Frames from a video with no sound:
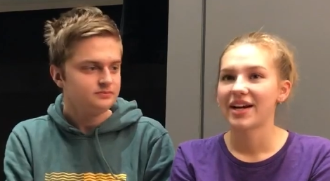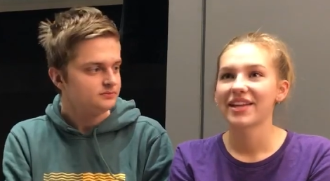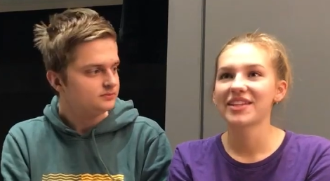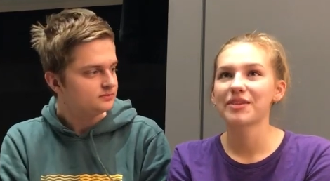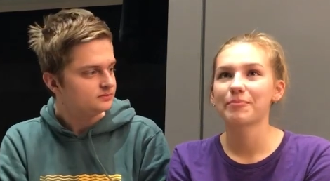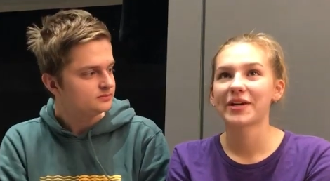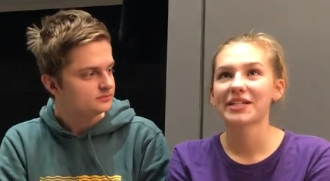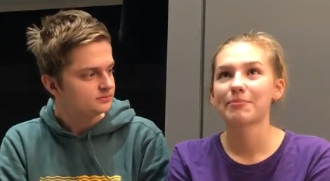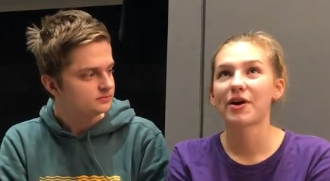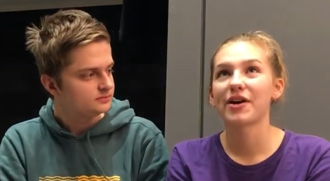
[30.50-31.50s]
Speaker 1: I think the
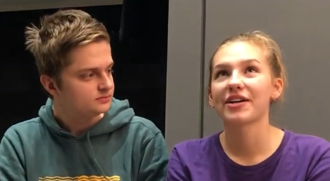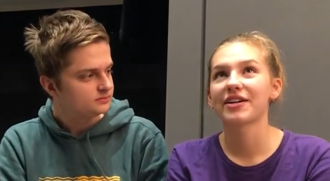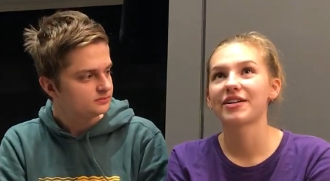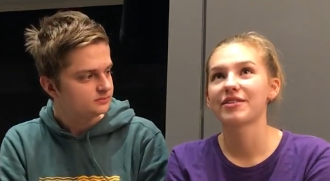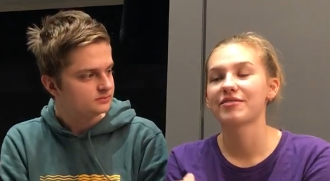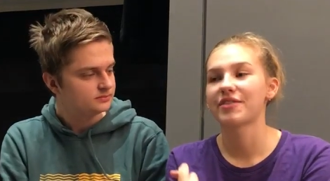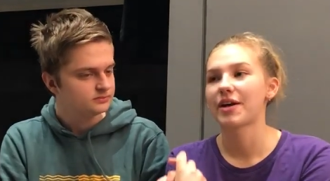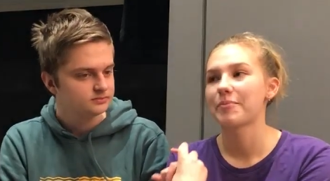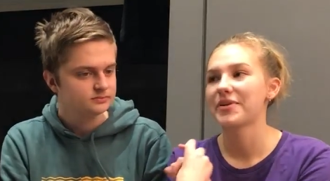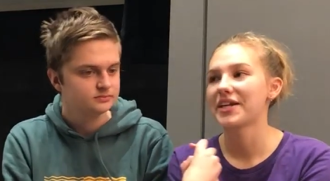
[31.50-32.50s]
best part of
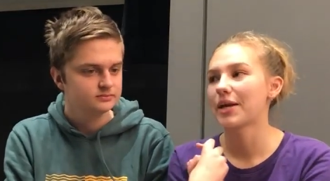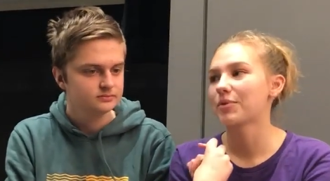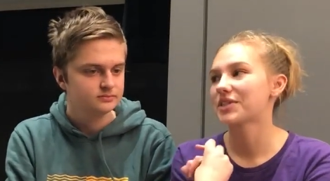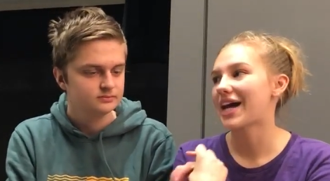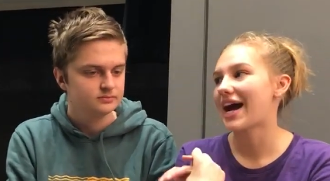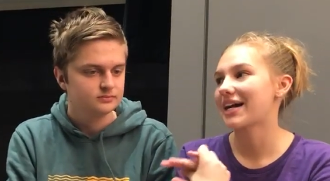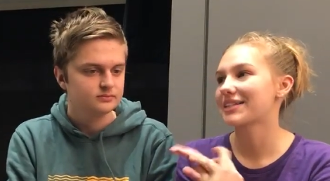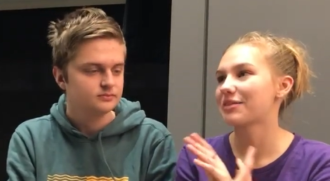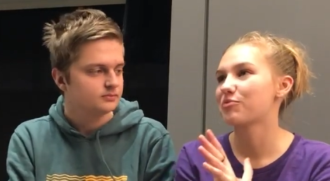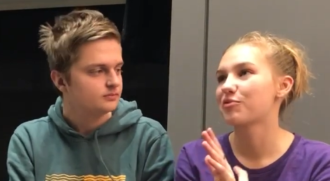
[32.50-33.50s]
being able to
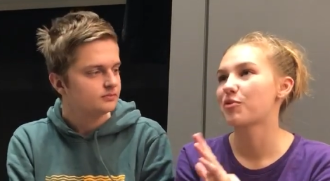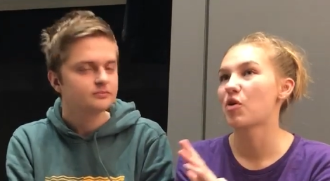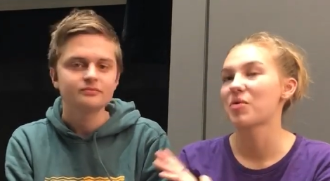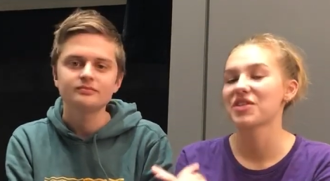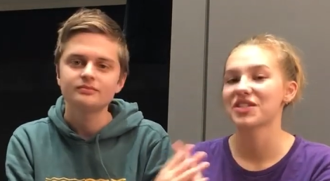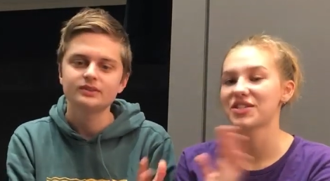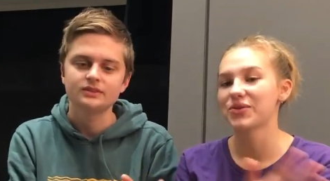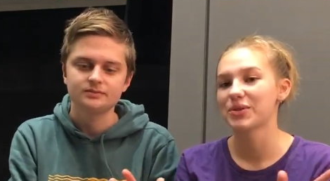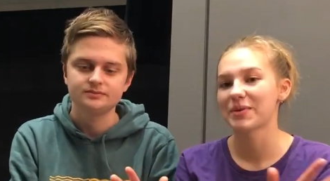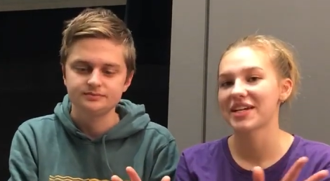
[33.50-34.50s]
act and perform in this
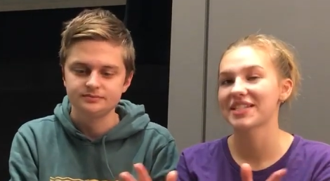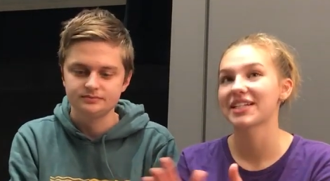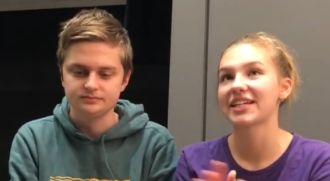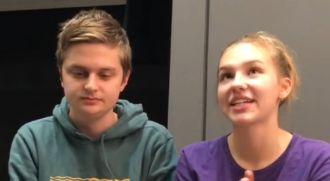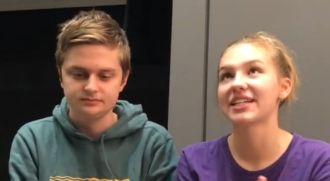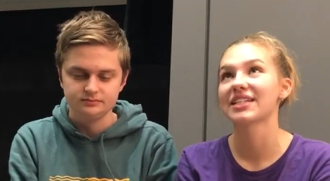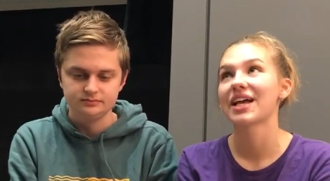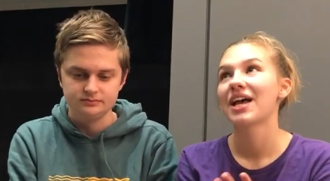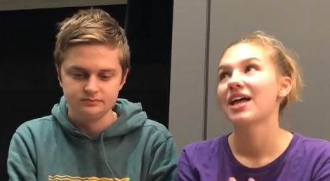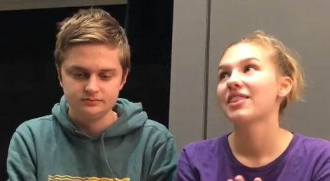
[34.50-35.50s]
new space is
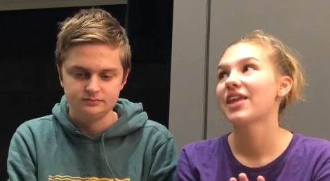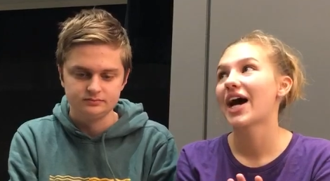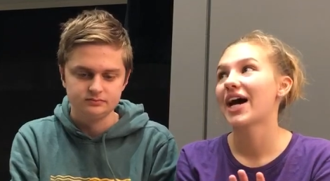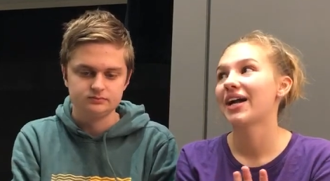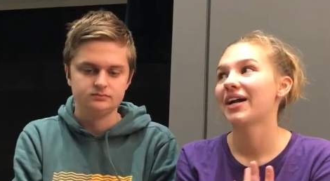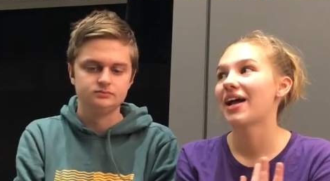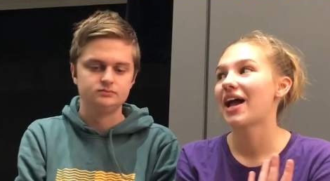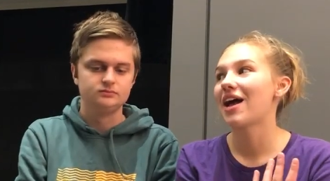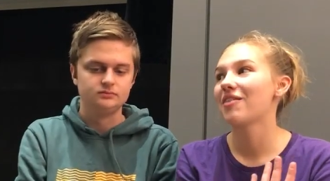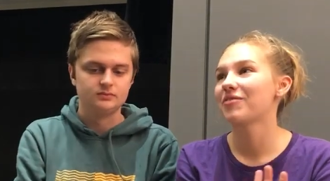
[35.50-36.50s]
that
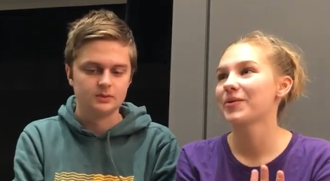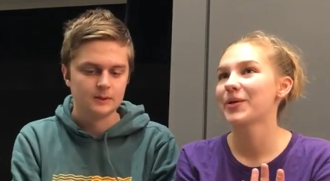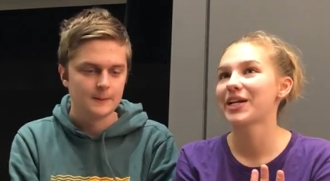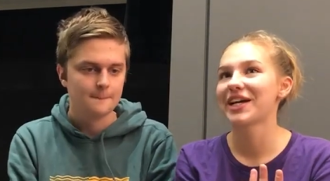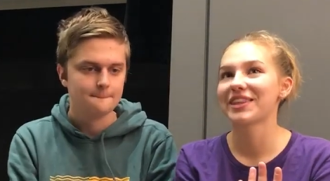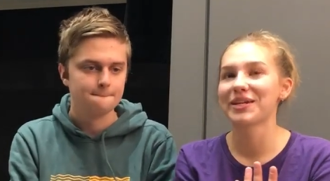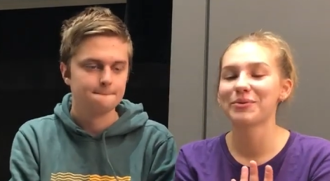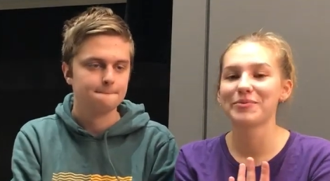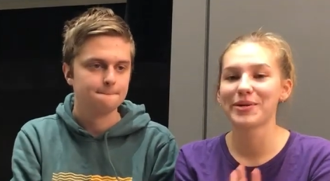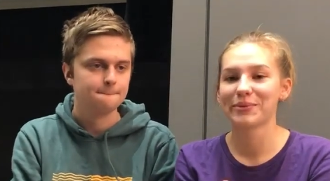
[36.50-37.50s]
everyone I think
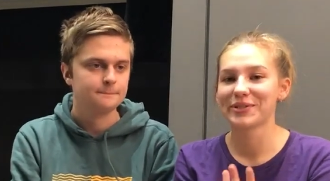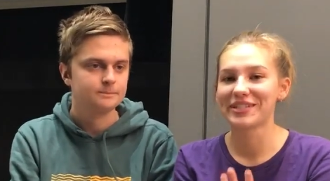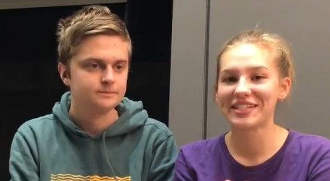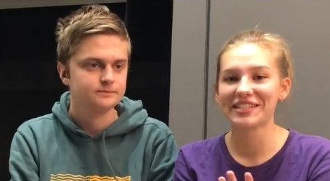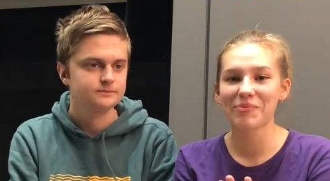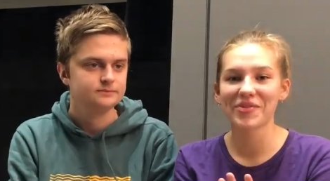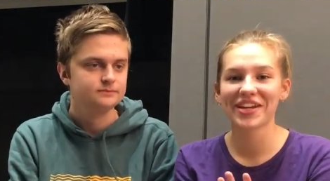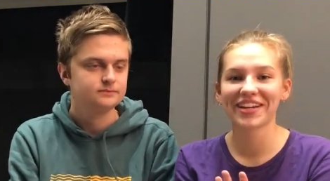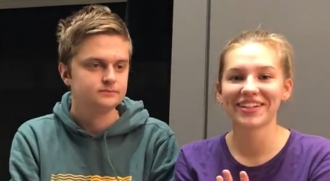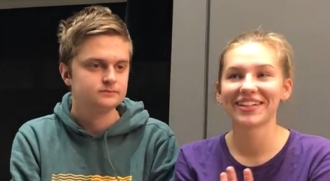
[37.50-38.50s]
will be able to see
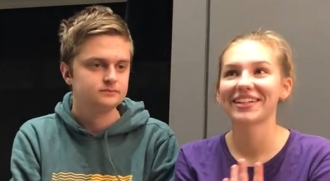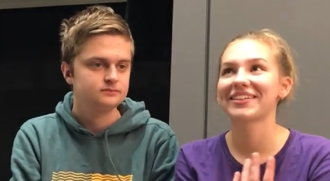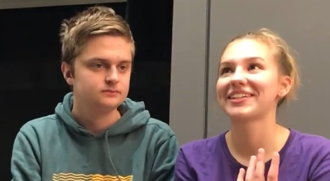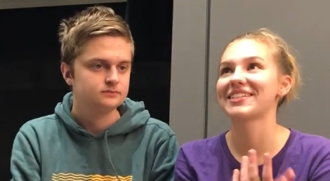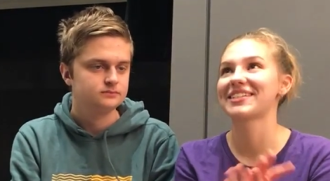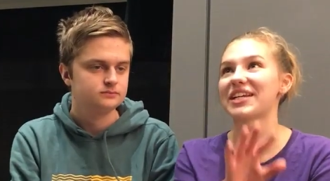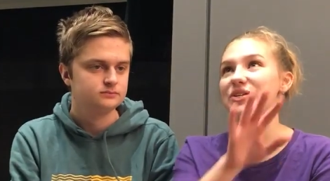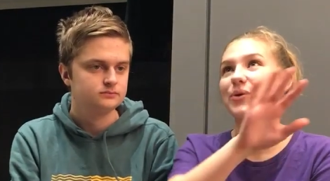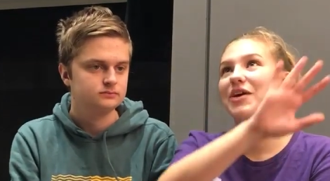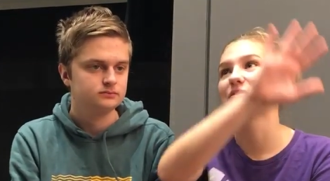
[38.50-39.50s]
something because
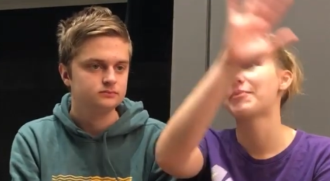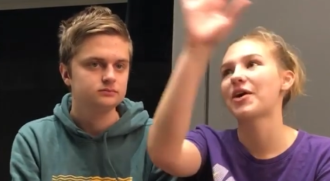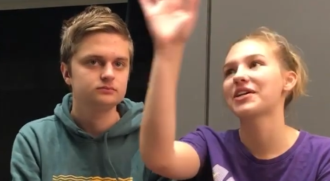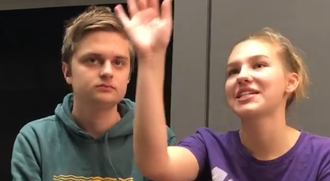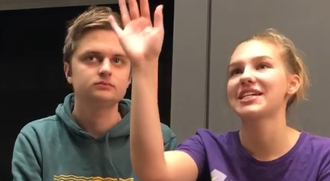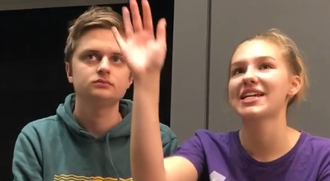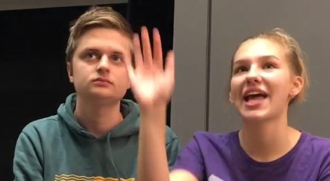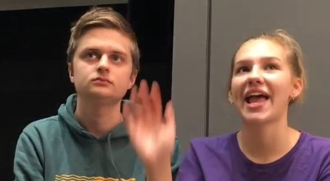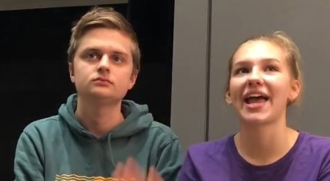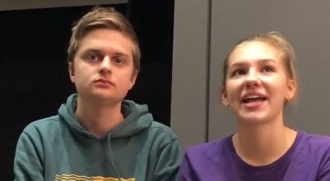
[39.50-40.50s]
you have a balcony
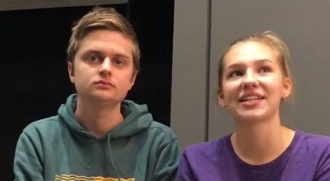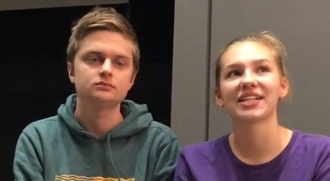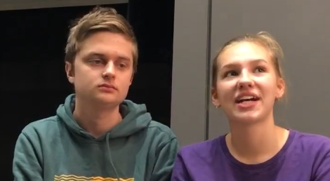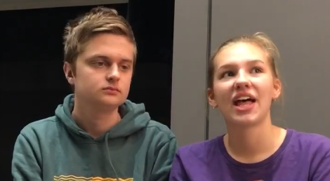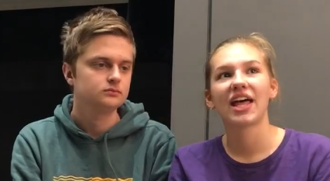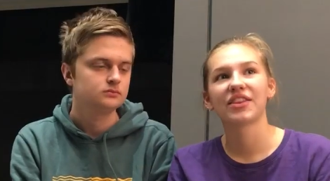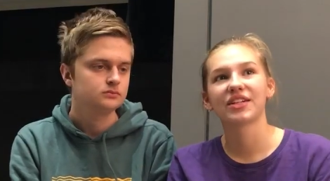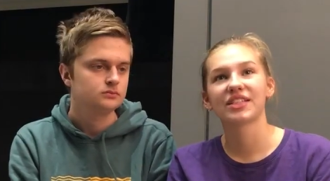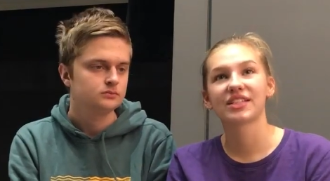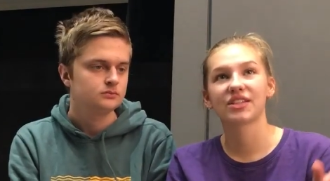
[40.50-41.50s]
and
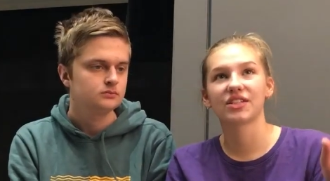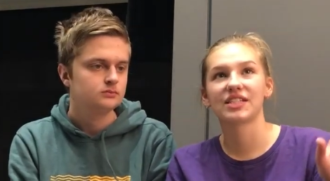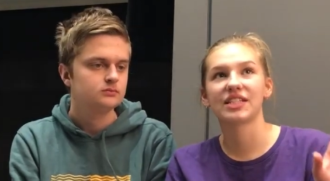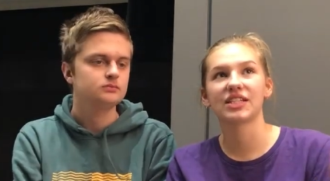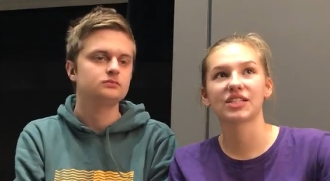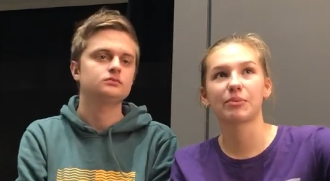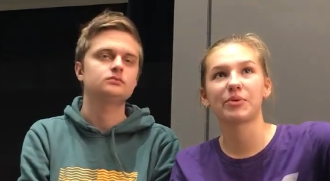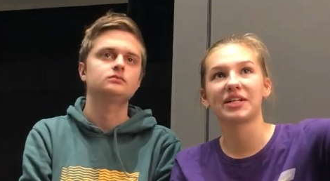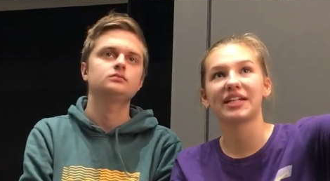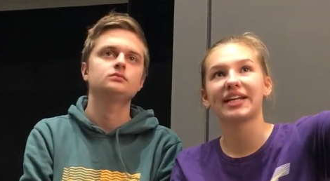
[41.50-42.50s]
the, the seats are
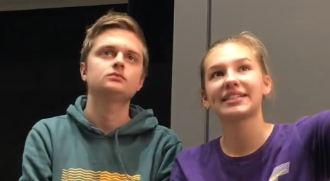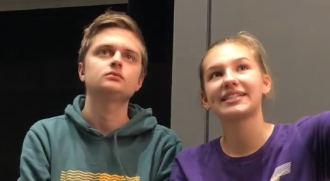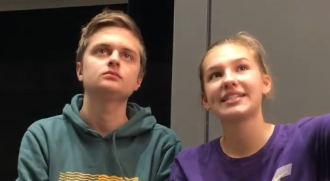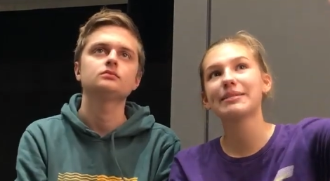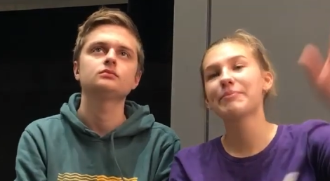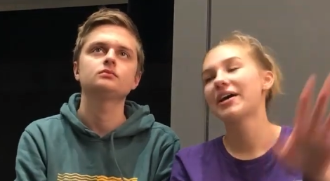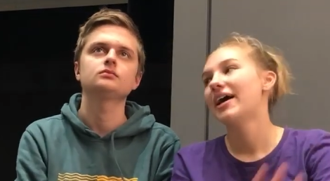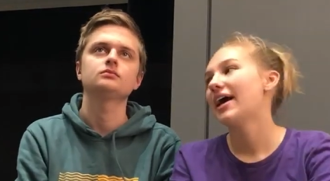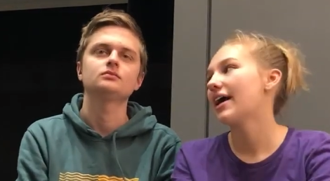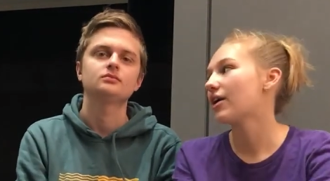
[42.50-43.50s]
pretty like steep
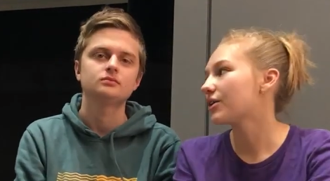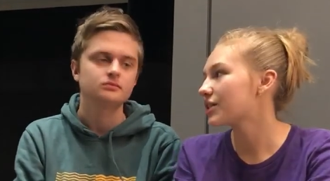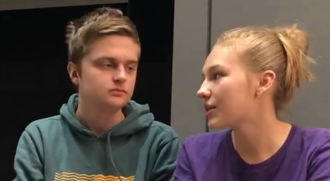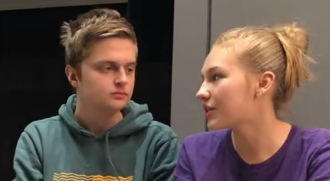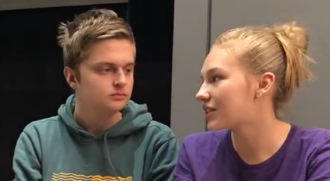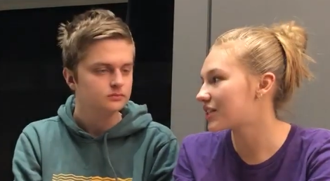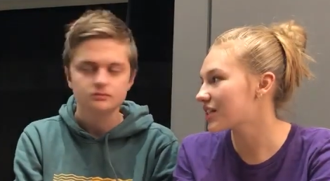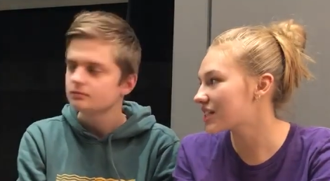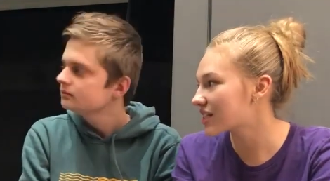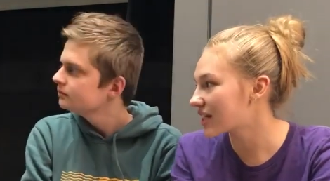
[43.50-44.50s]
and also it's
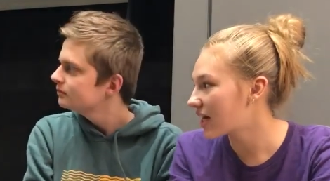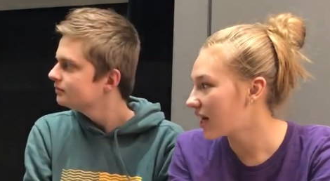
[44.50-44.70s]
just